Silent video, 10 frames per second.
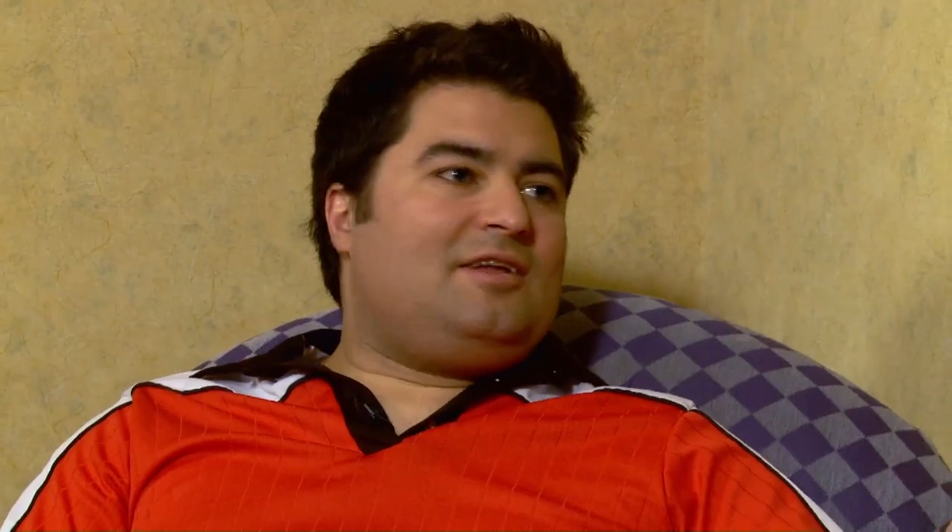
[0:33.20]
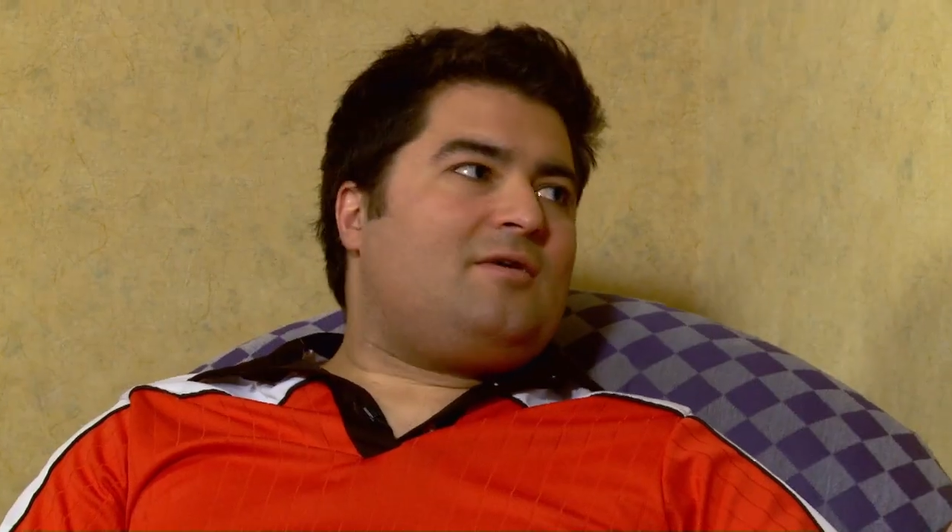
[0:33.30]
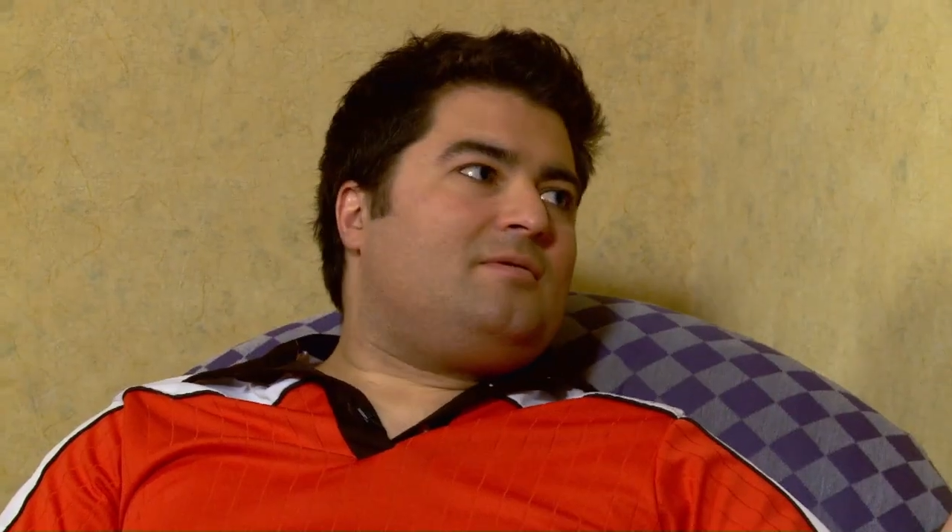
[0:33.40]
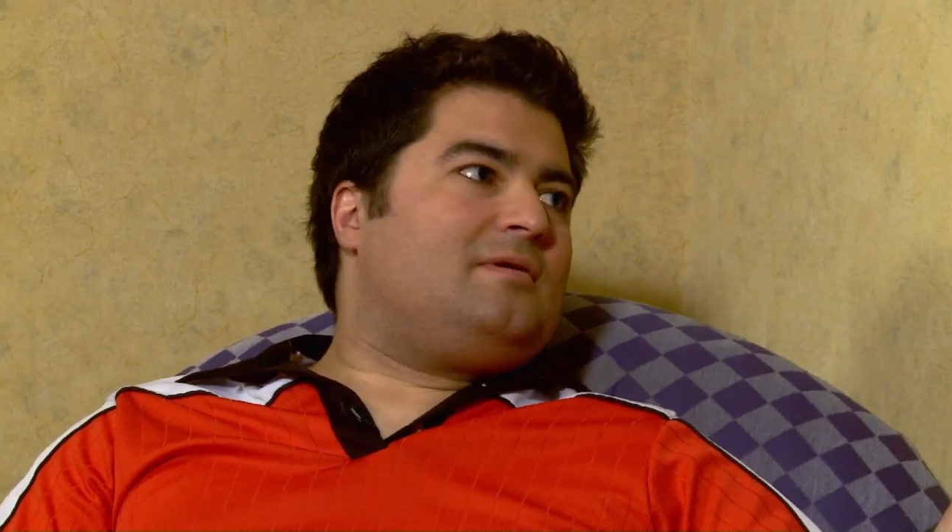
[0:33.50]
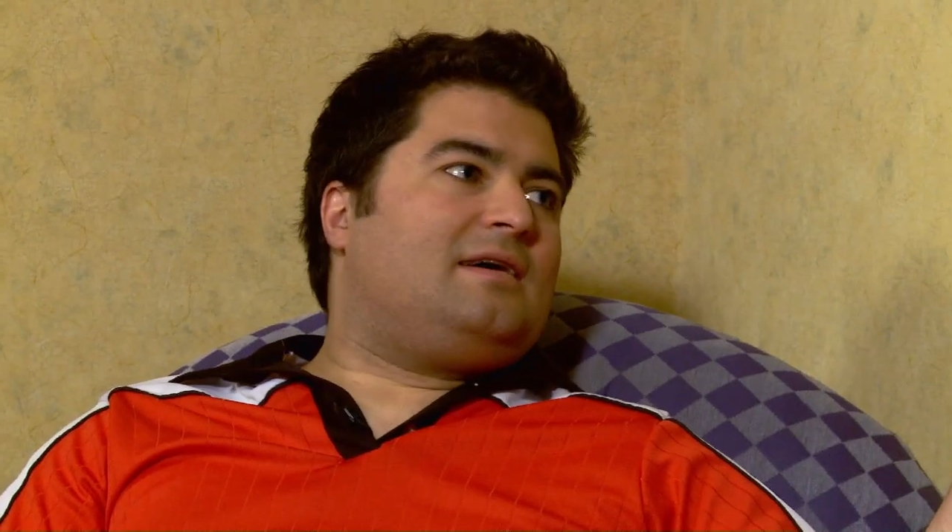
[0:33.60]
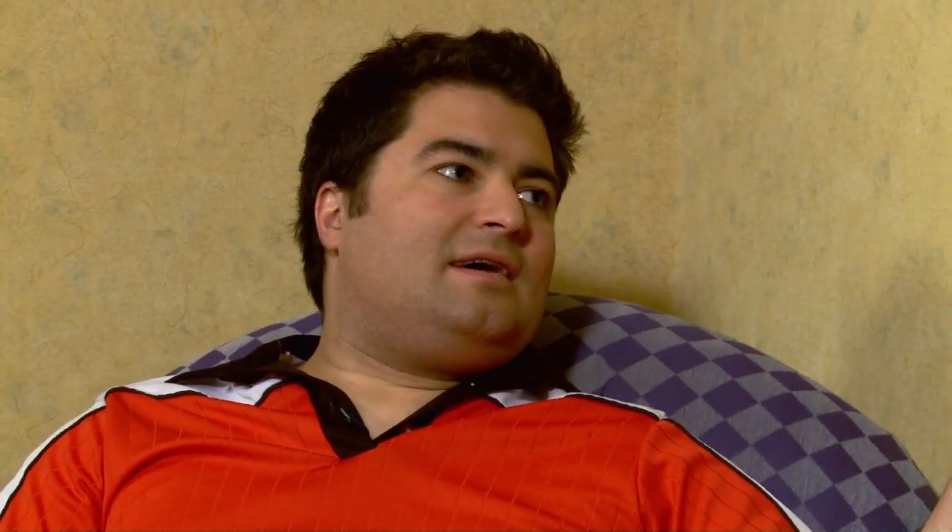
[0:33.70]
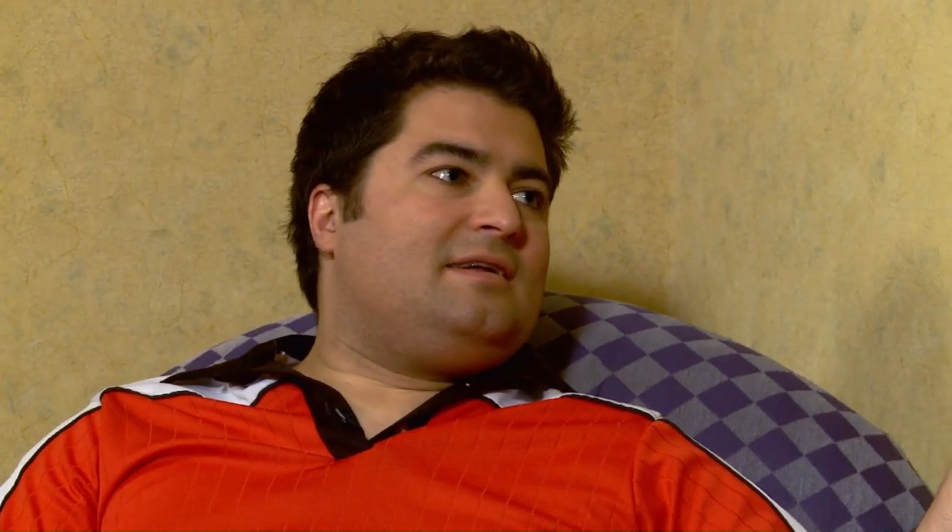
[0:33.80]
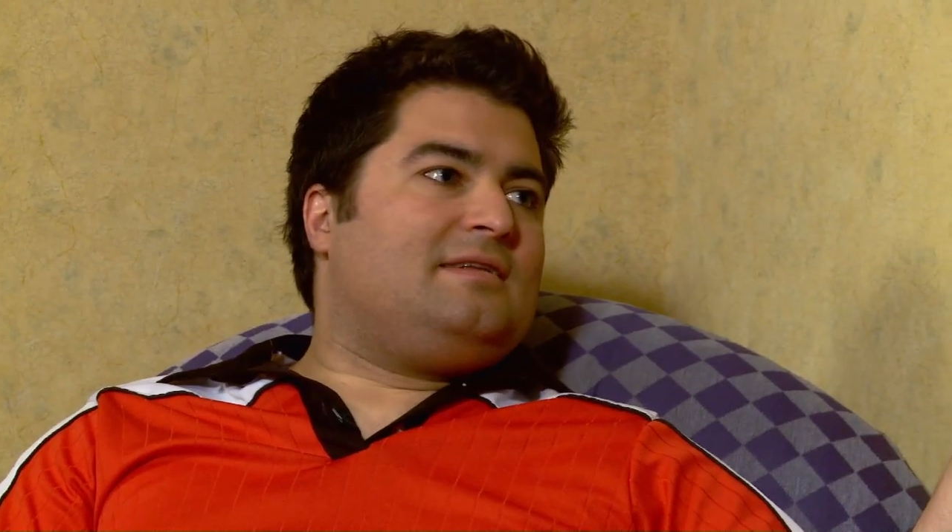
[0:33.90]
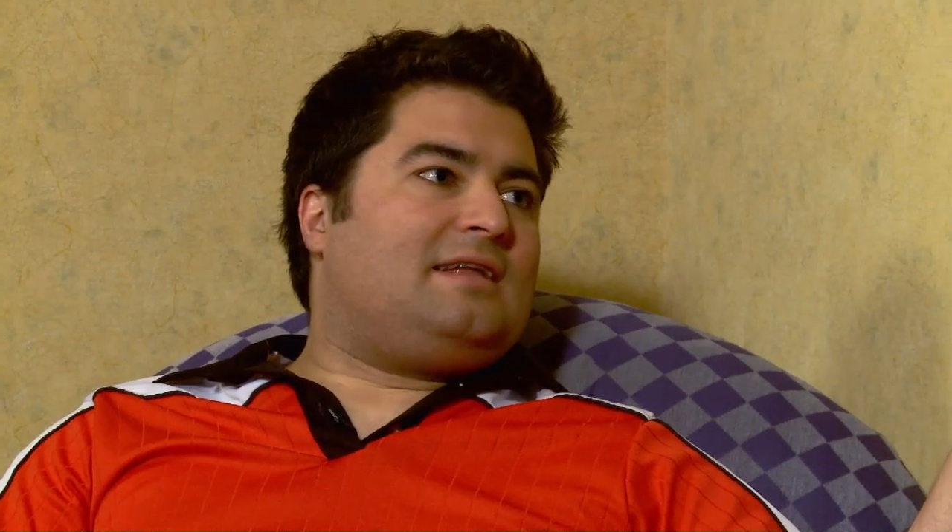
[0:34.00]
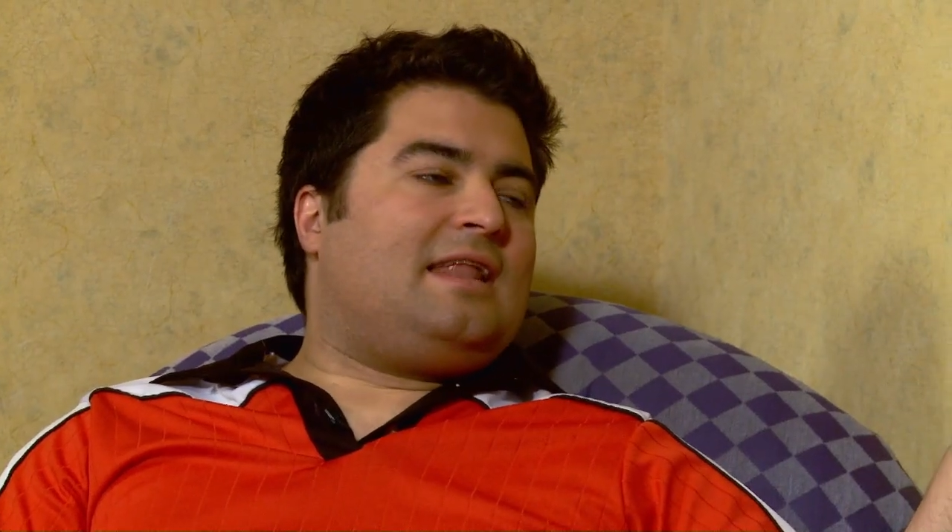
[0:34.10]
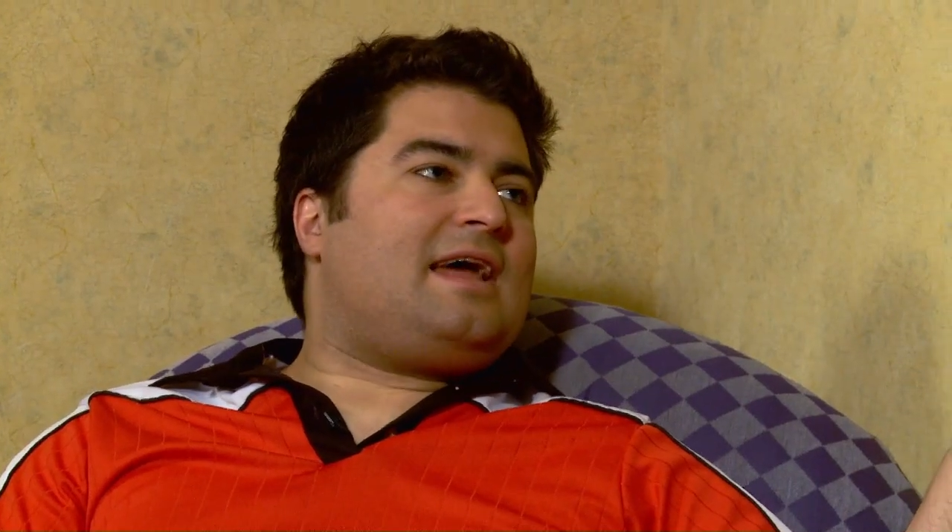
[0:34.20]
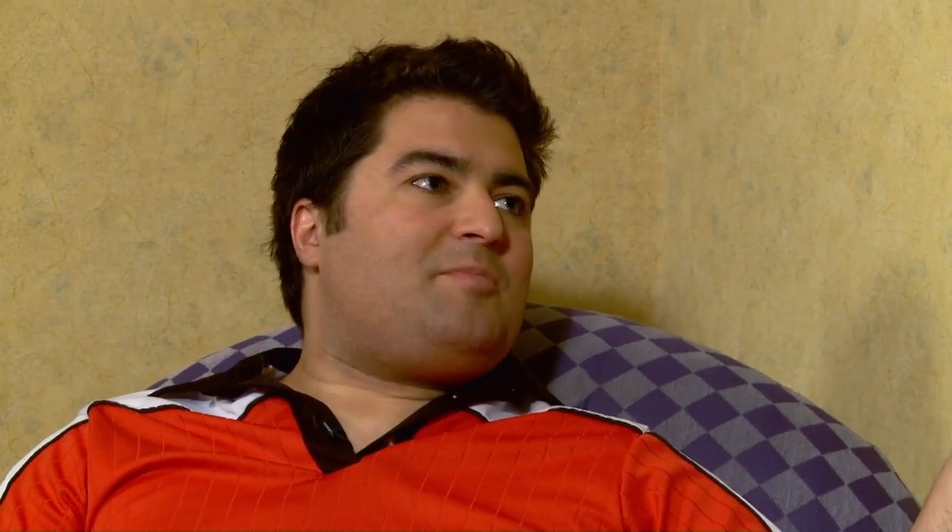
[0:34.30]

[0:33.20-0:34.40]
You know, a lot